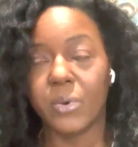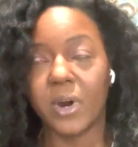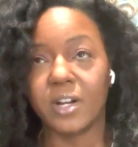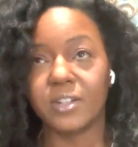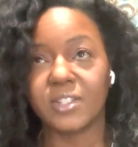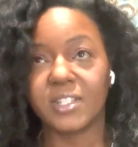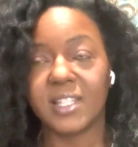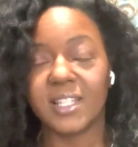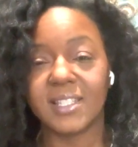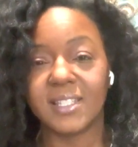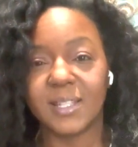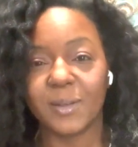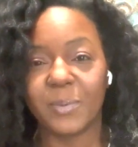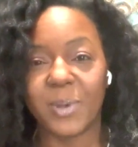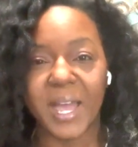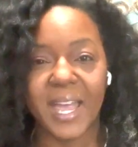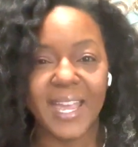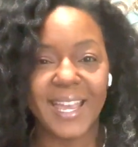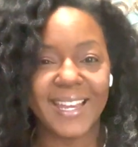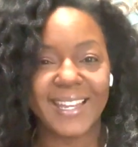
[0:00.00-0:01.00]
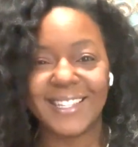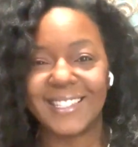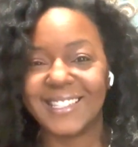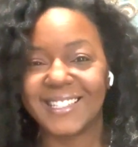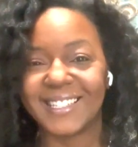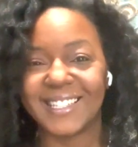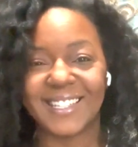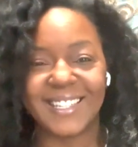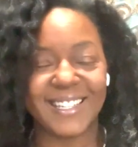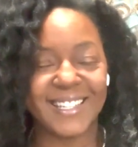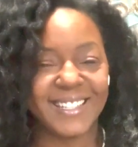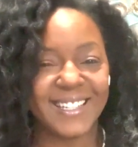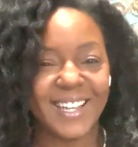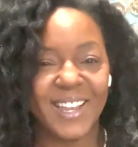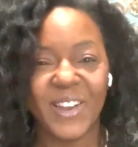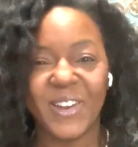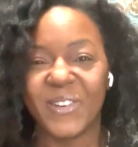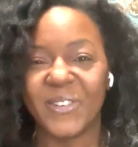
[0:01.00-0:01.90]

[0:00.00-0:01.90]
participation